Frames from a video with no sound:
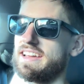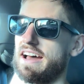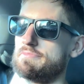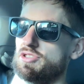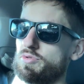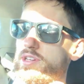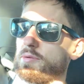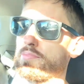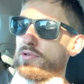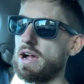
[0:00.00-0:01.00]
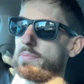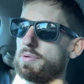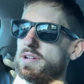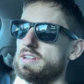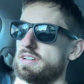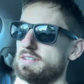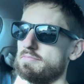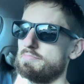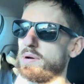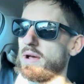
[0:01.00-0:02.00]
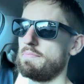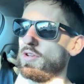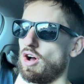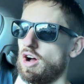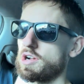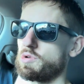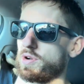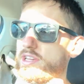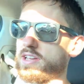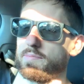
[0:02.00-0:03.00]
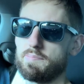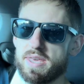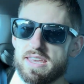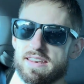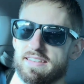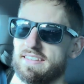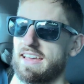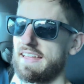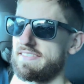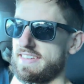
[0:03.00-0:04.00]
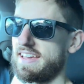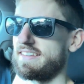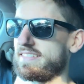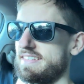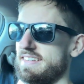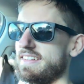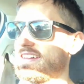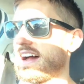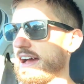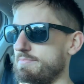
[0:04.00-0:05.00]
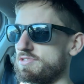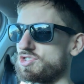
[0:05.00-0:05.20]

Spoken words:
I'm doing a prep, but I'm not going to compete at the end. I'm